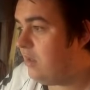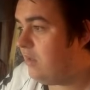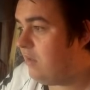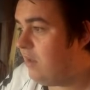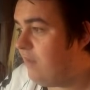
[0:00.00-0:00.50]

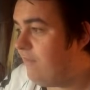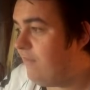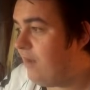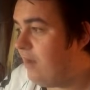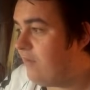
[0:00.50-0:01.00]
Alright,
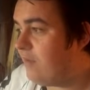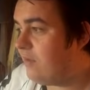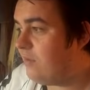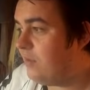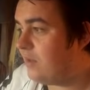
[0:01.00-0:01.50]
5
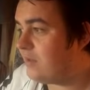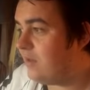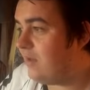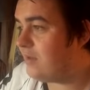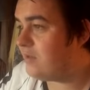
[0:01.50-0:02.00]
good books.
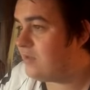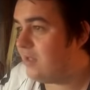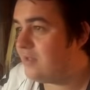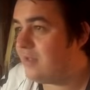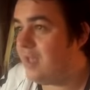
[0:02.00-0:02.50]
Alright, so she
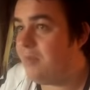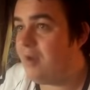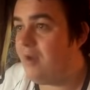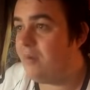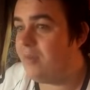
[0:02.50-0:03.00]
has to keep
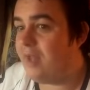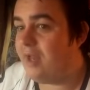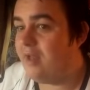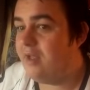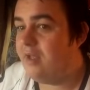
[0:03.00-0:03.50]
going with
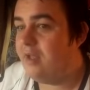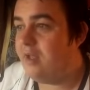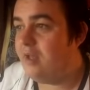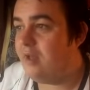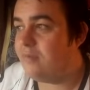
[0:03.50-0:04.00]
that
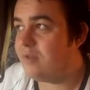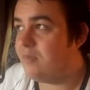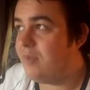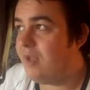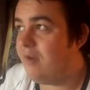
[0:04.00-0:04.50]
to
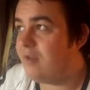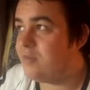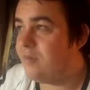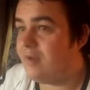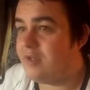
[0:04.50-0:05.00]
complete her
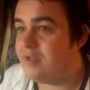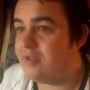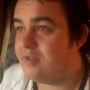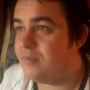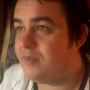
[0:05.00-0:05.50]

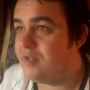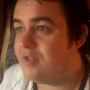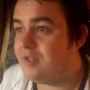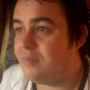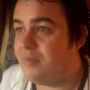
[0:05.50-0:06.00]
aspirations. But
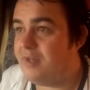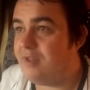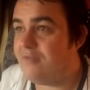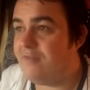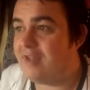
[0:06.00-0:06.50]
she's completed
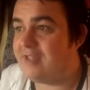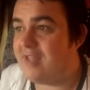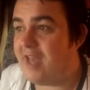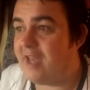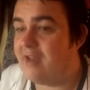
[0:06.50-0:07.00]
the first
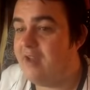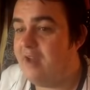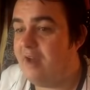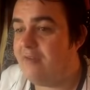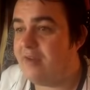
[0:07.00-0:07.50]
leg
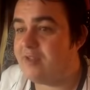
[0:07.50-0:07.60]
of her